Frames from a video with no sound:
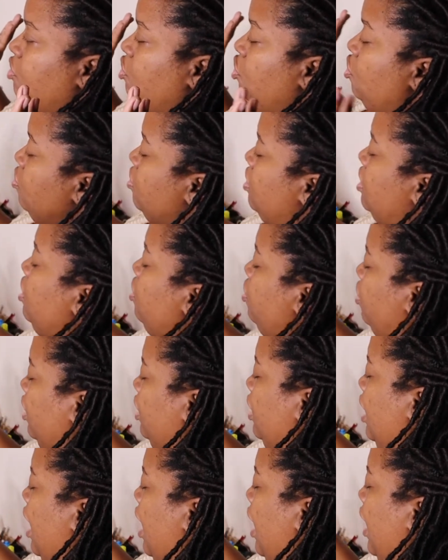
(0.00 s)
using
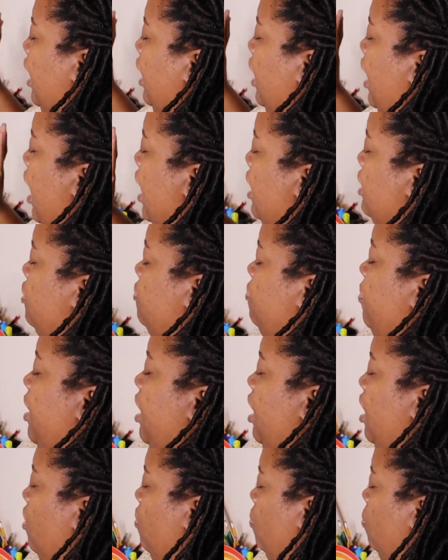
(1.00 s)
your line has
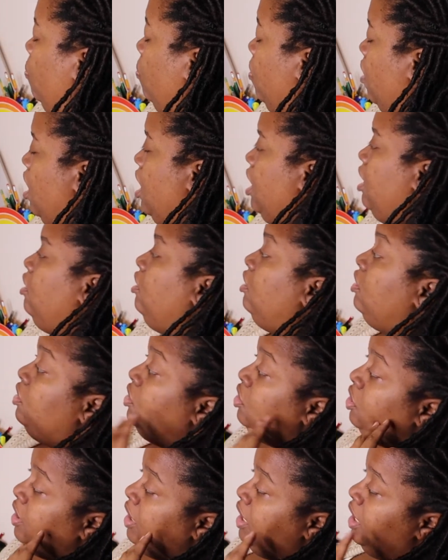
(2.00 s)
been one,
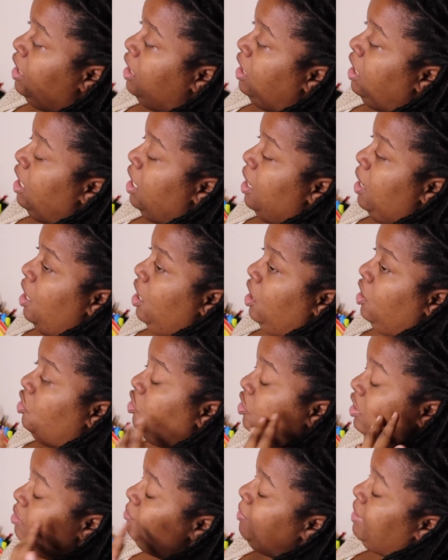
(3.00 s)
learning
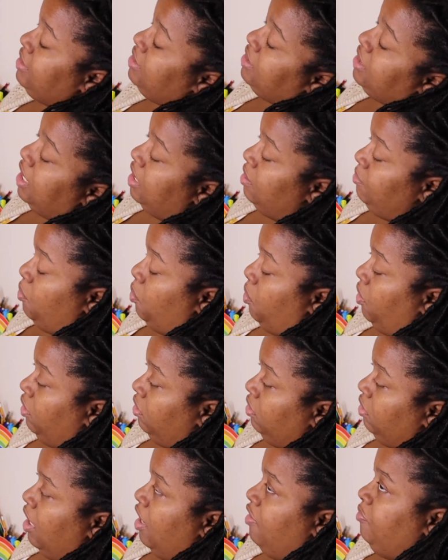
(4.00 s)
my skin
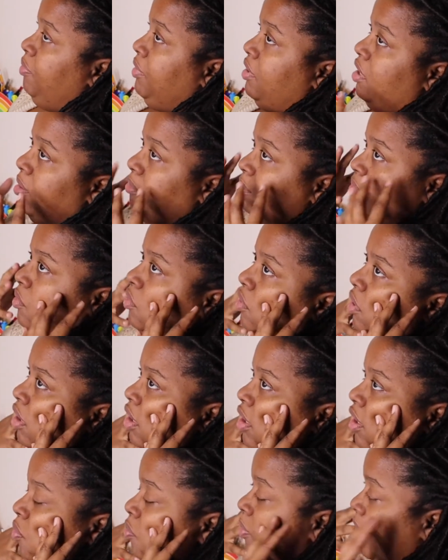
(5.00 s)
more. I've become
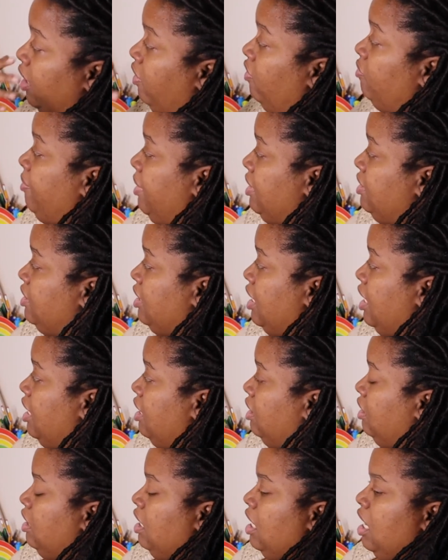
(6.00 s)
more aware of my
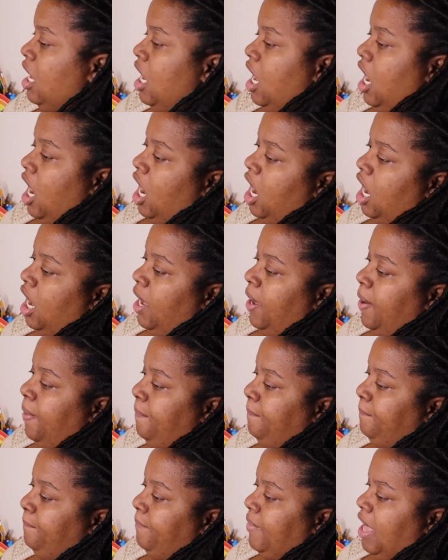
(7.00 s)
skin,
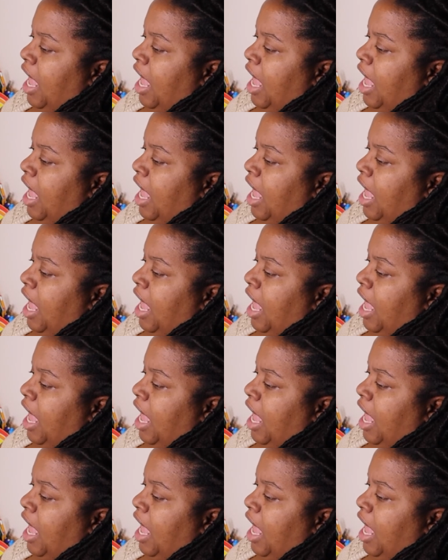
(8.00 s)
and